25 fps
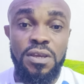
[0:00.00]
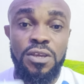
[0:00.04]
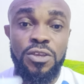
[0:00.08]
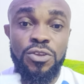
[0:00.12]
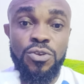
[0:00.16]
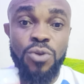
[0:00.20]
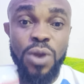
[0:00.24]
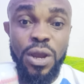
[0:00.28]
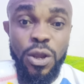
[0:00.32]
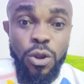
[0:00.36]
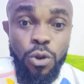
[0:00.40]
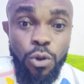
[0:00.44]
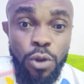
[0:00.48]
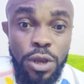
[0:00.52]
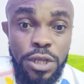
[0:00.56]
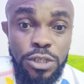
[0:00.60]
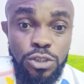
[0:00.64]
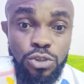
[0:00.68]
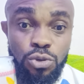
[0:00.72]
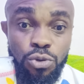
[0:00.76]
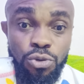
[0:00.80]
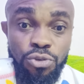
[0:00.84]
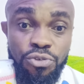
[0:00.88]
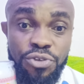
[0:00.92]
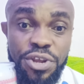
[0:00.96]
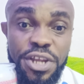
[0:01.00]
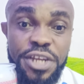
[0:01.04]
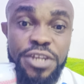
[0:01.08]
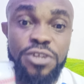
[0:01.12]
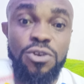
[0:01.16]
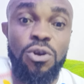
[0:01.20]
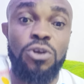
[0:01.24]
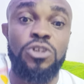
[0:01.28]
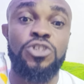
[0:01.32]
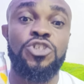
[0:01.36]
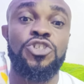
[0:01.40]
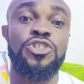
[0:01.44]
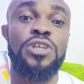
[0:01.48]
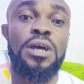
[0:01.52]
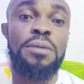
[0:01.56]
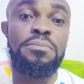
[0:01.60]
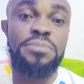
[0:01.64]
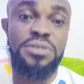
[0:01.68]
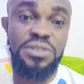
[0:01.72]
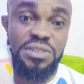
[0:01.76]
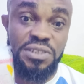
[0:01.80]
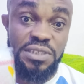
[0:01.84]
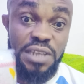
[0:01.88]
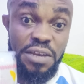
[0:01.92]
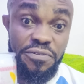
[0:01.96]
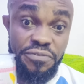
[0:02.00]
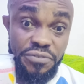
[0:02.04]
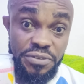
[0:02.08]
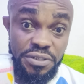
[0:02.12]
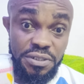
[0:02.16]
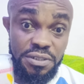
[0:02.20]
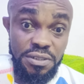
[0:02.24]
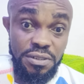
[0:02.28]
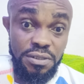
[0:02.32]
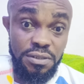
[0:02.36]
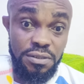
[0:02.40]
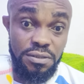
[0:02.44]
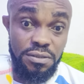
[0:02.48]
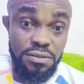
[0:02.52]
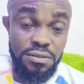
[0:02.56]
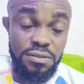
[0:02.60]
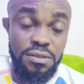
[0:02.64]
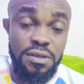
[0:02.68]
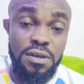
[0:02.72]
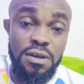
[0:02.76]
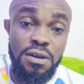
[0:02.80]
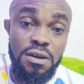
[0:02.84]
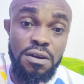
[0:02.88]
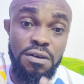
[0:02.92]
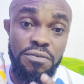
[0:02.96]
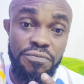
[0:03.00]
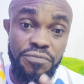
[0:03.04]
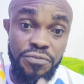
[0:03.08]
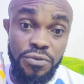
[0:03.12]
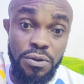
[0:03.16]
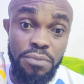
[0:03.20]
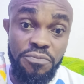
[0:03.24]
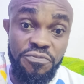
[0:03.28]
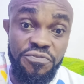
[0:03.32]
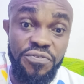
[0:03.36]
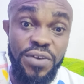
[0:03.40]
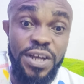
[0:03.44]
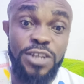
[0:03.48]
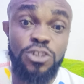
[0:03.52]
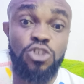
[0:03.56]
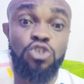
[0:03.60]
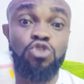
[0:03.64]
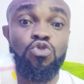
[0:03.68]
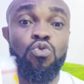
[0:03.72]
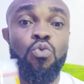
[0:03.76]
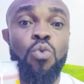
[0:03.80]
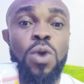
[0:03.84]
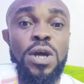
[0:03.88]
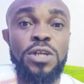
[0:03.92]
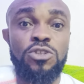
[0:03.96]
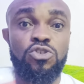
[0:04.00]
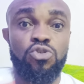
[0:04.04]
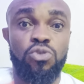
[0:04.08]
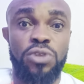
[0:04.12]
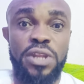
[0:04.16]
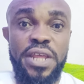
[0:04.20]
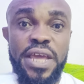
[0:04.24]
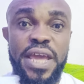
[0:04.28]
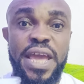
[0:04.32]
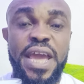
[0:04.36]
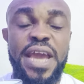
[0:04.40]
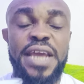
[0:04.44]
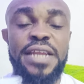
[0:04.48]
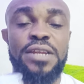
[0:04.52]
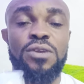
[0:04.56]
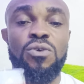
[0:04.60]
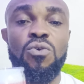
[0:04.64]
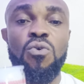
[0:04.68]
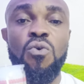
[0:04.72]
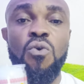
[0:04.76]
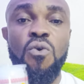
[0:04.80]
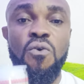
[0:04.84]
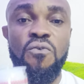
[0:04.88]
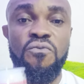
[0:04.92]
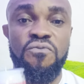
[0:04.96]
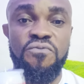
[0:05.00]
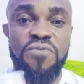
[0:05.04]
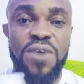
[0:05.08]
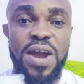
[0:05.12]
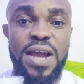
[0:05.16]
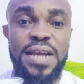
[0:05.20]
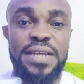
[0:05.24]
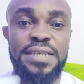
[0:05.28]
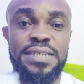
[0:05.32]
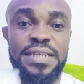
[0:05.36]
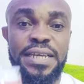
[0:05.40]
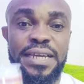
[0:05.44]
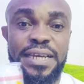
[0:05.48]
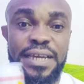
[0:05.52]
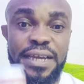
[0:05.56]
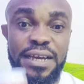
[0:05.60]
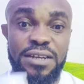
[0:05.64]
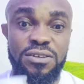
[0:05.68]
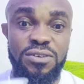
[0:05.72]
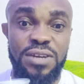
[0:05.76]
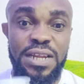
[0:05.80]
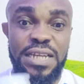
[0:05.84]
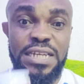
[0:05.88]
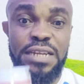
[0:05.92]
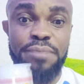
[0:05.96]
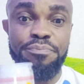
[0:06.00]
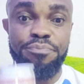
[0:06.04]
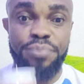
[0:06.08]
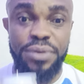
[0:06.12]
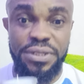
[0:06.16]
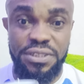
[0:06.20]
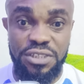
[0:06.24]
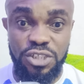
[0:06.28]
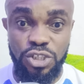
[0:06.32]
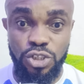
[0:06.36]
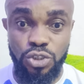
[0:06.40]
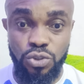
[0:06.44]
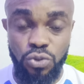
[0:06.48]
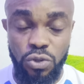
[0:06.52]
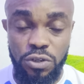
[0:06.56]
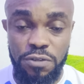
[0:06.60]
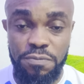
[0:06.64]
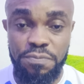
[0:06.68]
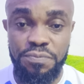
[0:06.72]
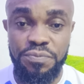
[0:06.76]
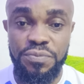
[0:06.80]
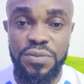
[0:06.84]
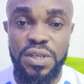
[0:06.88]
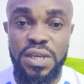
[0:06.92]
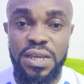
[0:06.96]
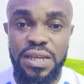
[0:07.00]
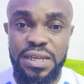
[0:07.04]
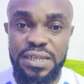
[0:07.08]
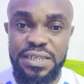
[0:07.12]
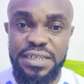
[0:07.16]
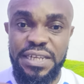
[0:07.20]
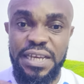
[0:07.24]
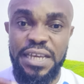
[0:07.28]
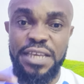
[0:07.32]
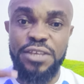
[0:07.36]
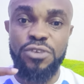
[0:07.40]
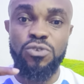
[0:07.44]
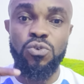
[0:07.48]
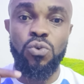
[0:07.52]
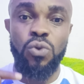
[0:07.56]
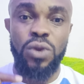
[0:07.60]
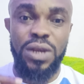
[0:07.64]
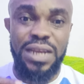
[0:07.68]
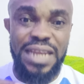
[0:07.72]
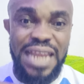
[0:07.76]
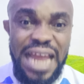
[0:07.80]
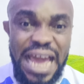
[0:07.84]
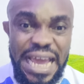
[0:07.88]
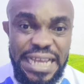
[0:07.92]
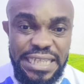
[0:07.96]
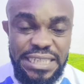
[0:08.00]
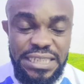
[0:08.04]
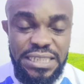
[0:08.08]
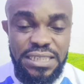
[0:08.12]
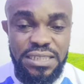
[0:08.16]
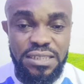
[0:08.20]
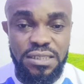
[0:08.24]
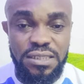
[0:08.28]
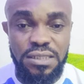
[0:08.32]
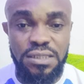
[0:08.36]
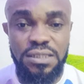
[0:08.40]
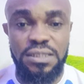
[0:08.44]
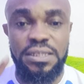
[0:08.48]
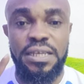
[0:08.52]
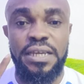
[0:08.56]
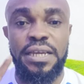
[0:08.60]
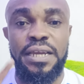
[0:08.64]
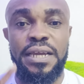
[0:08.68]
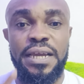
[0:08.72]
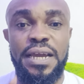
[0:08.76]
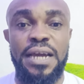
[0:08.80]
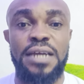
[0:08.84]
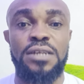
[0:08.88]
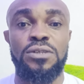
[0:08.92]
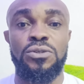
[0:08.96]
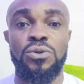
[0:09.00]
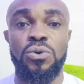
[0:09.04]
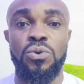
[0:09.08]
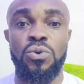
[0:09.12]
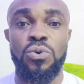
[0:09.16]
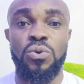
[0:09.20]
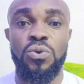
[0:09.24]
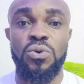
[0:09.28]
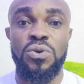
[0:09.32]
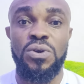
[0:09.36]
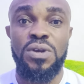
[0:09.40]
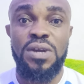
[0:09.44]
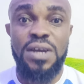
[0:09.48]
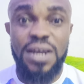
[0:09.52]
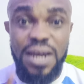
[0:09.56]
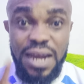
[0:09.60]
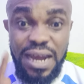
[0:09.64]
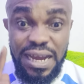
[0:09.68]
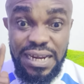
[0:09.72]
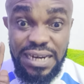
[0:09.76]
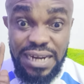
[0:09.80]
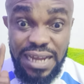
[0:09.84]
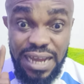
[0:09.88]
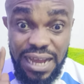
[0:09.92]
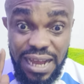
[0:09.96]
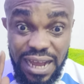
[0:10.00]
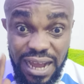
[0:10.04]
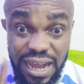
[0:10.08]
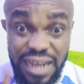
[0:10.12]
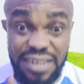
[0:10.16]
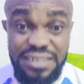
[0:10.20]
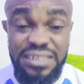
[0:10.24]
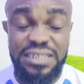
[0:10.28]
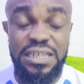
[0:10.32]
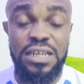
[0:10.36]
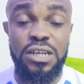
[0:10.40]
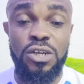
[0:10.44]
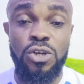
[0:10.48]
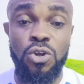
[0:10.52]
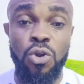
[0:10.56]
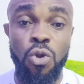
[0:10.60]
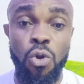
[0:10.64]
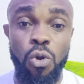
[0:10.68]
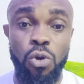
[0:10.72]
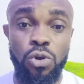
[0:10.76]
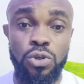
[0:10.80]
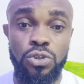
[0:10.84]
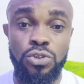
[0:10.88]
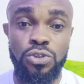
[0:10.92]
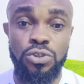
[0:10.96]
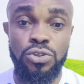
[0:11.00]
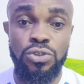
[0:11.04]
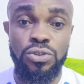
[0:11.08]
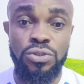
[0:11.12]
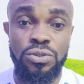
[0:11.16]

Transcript: you are going to read your Psalm 7 from verse 1 to the end over the candle and the petition. Then you light the candle and ask God